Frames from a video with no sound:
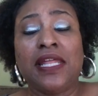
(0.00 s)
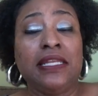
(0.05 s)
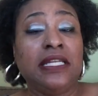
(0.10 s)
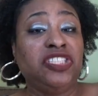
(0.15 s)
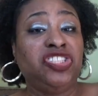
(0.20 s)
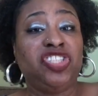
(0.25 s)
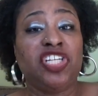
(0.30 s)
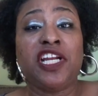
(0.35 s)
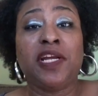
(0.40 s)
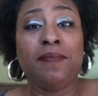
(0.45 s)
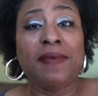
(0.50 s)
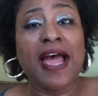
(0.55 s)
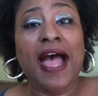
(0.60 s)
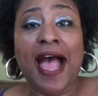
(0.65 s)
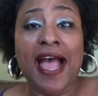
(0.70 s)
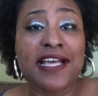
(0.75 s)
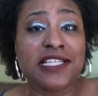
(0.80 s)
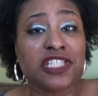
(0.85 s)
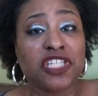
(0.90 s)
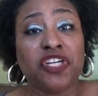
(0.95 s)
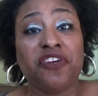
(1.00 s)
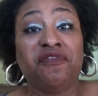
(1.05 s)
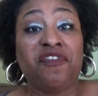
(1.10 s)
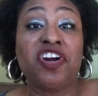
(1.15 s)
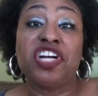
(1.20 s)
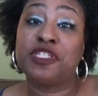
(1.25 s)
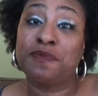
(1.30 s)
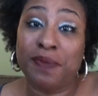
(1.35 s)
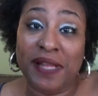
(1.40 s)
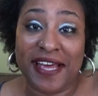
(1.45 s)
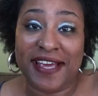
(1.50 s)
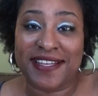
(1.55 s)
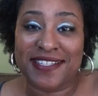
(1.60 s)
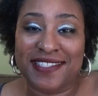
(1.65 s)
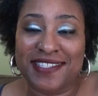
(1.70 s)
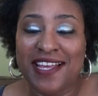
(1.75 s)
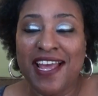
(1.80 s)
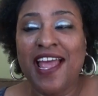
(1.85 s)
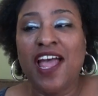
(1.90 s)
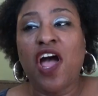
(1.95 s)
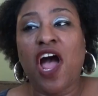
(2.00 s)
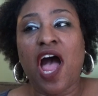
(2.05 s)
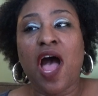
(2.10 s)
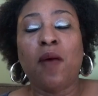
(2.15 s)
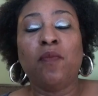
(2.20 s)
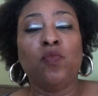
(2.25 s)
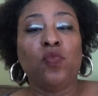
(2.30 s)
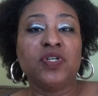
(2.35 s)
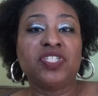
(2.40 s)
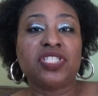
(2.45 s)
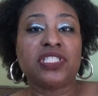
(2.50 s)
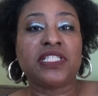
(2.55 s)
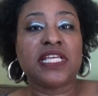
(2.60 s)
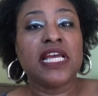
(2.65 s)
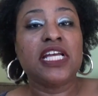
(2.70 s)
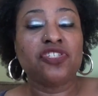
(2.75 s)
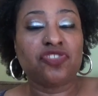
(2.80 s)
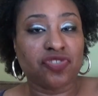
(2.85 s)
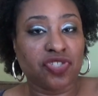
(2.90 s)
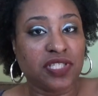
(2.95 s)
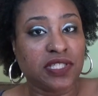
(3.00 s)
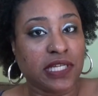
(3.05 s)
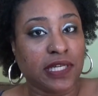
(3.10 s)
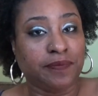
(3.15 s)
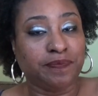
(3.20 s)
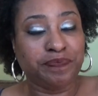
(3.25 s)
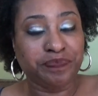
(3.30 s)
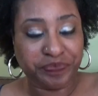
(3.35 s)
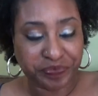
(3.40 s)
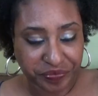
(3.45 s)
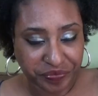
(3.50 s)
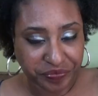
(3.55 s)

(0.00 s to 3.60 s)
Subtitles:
a legitimate heist in the first place, which is interesting.